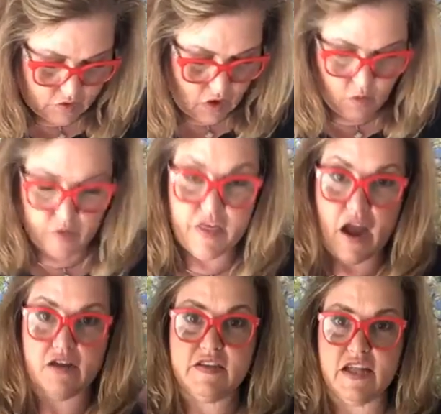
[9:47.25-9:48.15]
So with
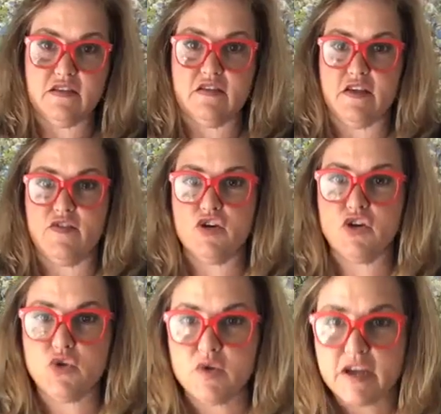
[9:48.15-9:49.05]
our stencils, if
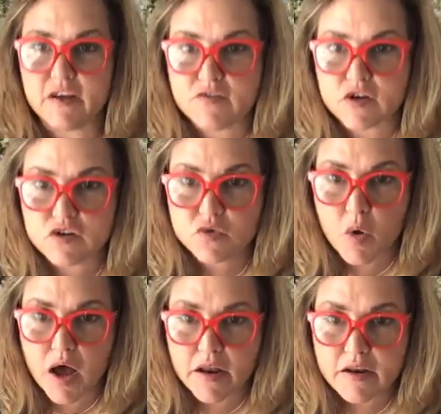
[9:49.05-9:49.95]
you're new here,
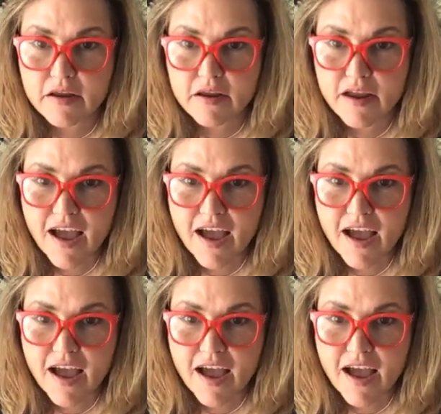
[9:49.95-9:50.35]
first one.